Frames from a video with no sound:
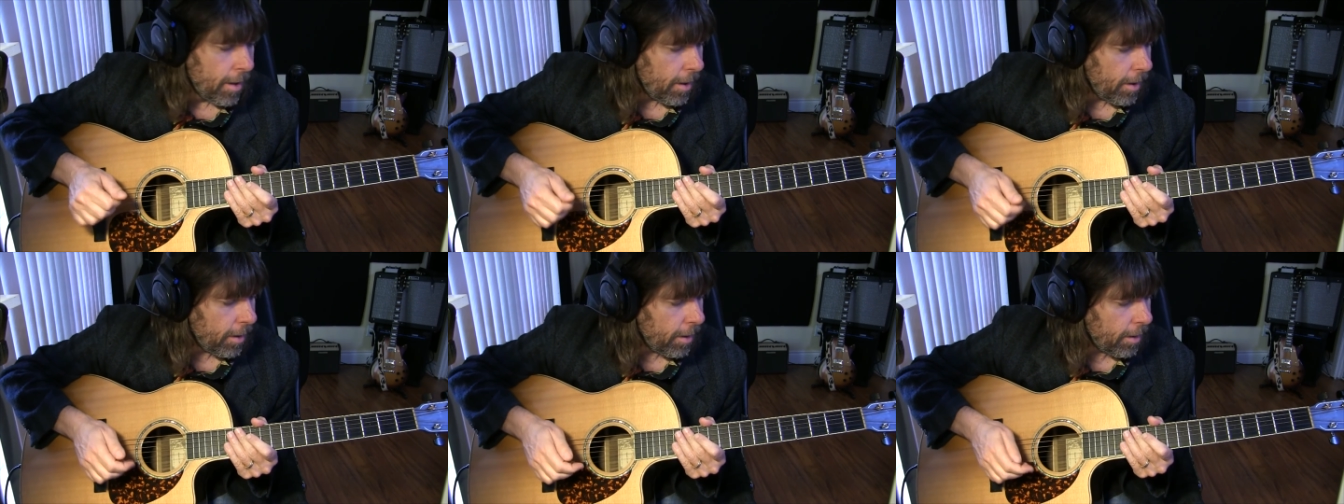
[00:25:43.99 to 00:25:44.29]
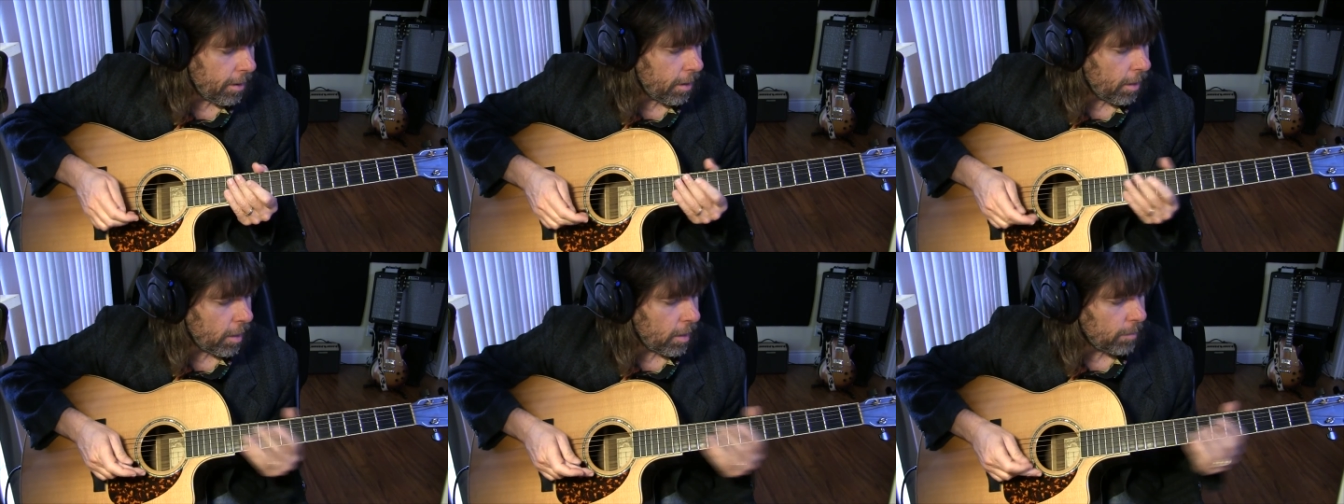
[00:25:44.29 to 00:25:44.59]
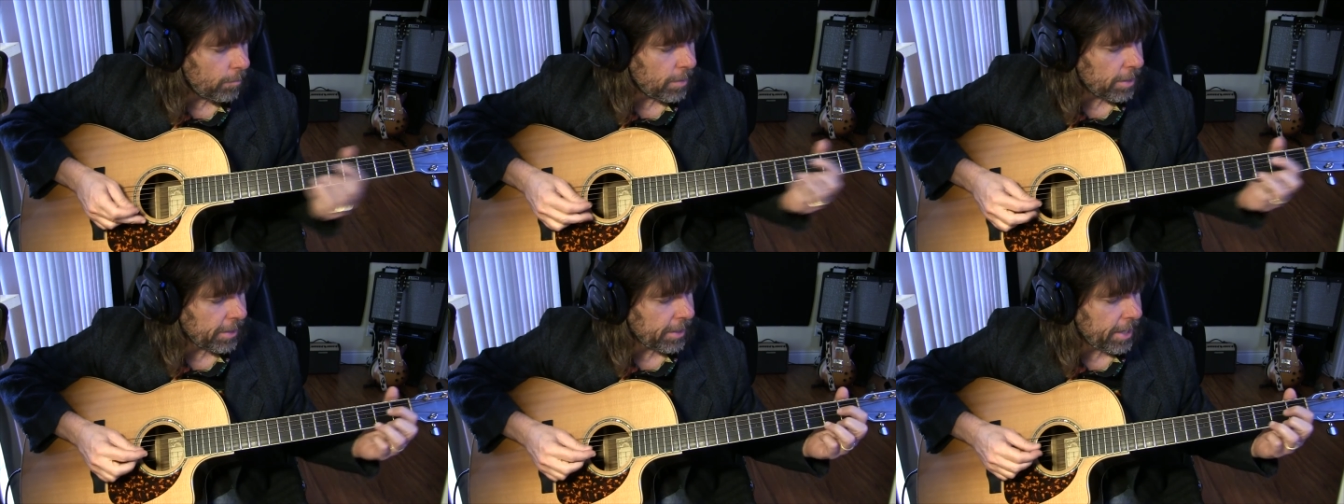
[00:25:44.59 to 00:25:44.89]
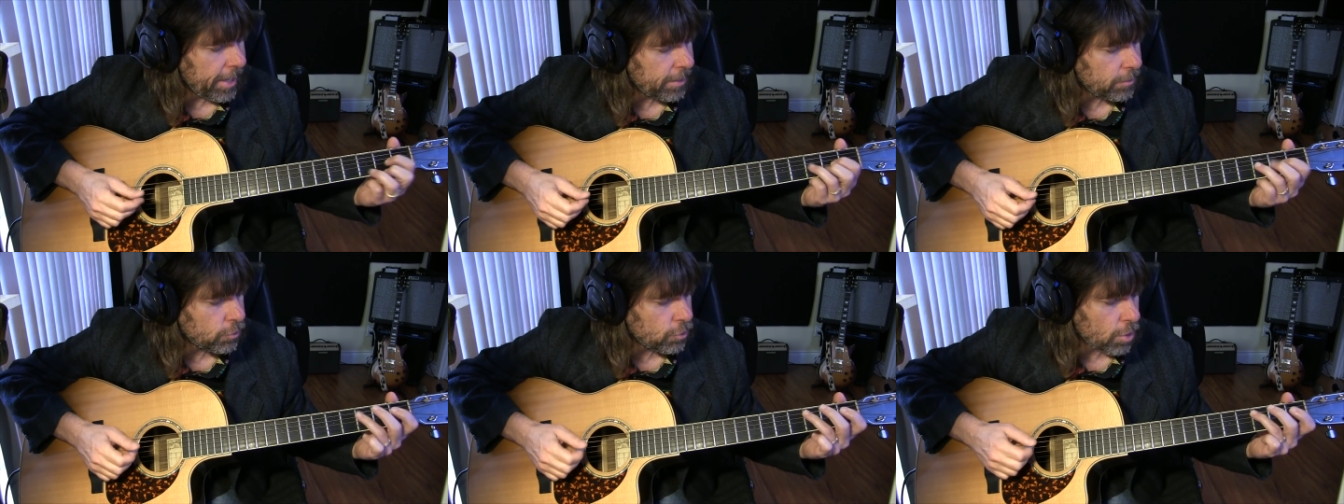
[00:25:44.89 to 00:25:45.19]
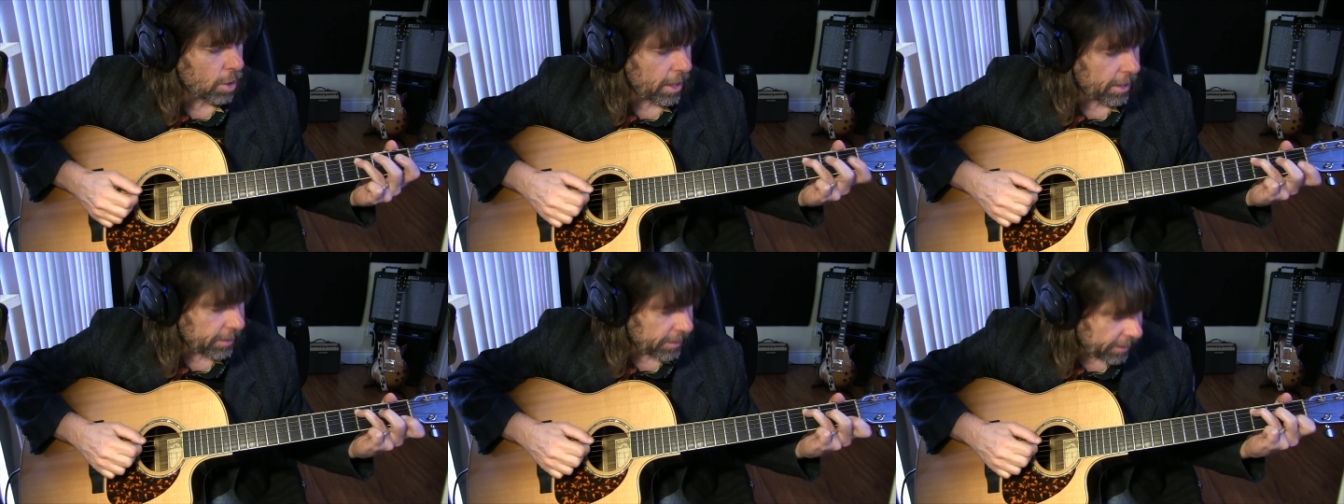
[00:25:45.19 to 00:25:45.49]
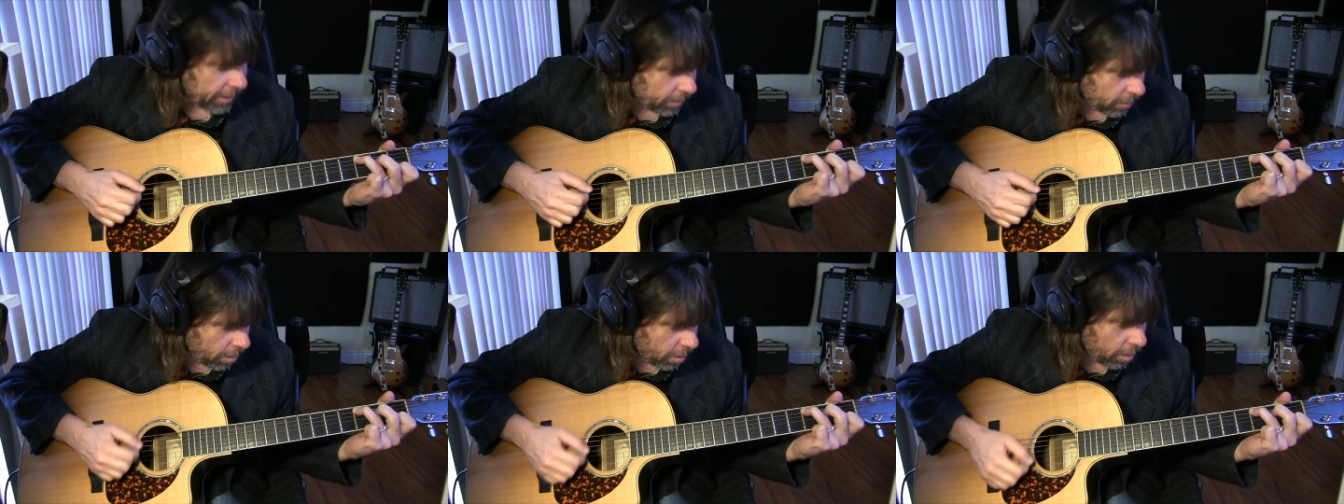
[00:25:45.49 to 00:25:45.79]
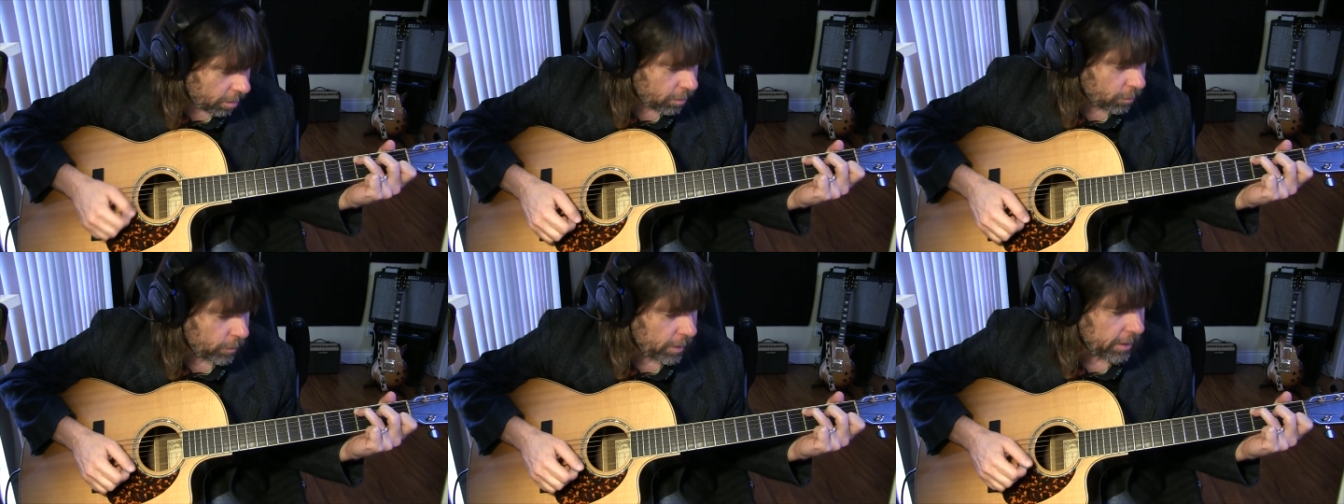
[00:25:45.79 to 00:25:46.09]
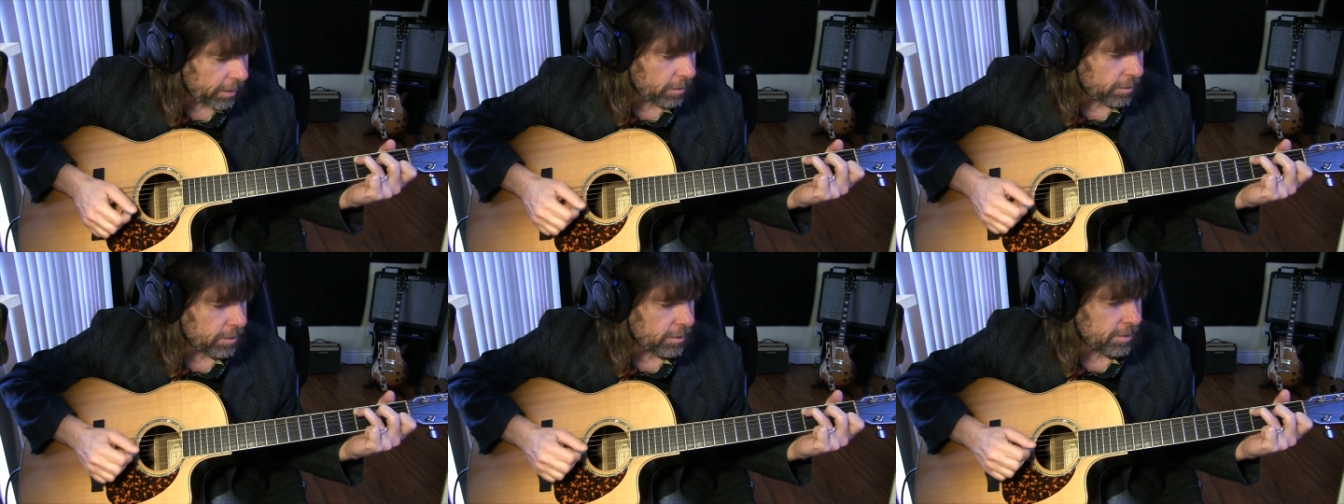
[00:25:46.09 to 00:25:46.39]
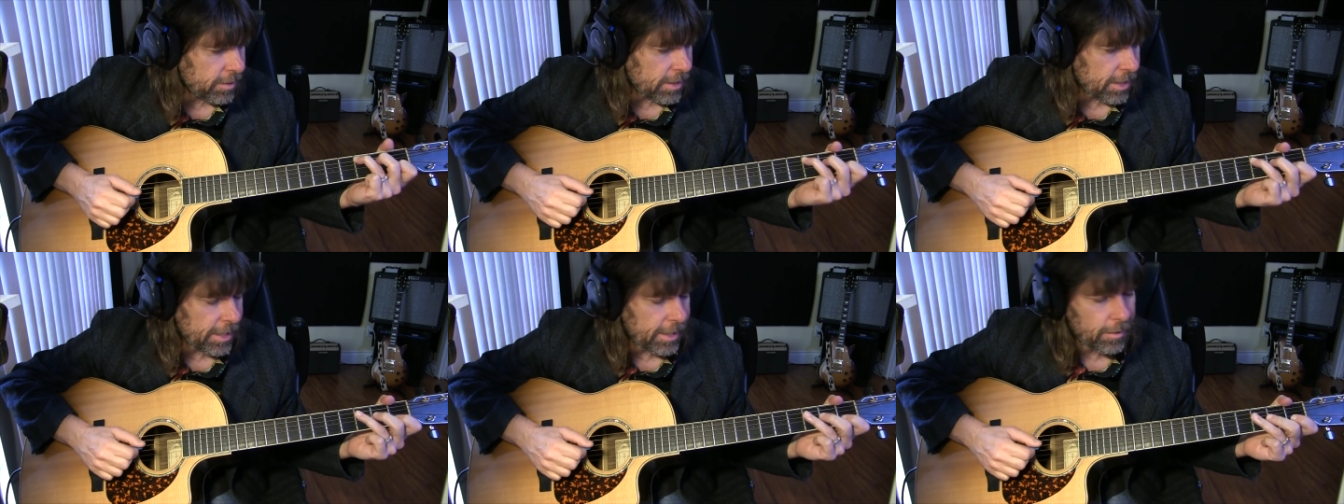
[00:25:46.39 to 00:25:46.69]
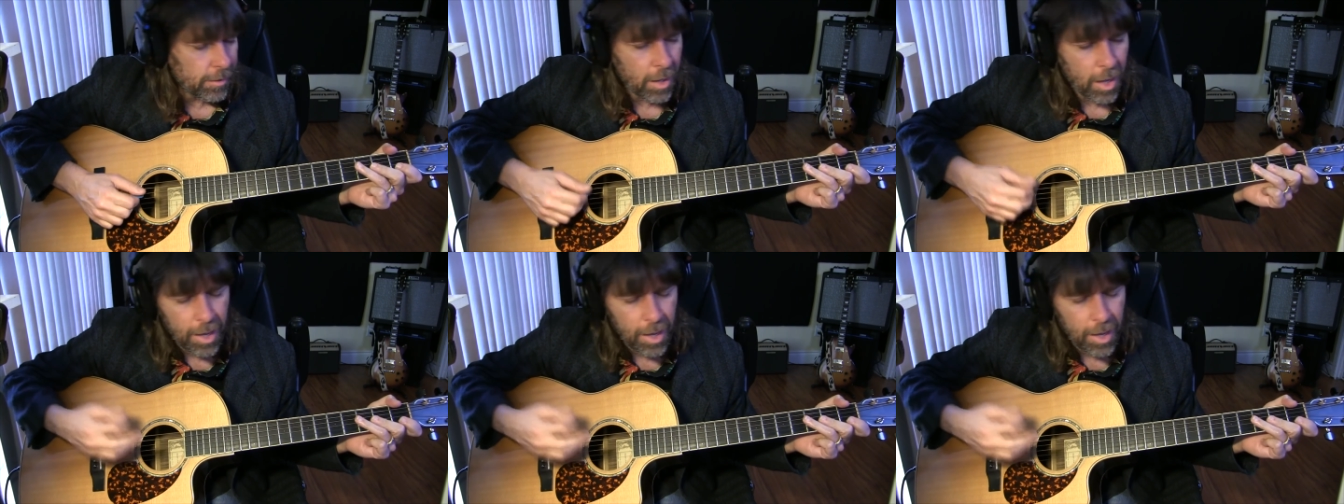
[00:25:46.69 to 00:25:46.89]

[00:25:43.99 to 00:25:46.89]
Again, trying to get all the way to the C.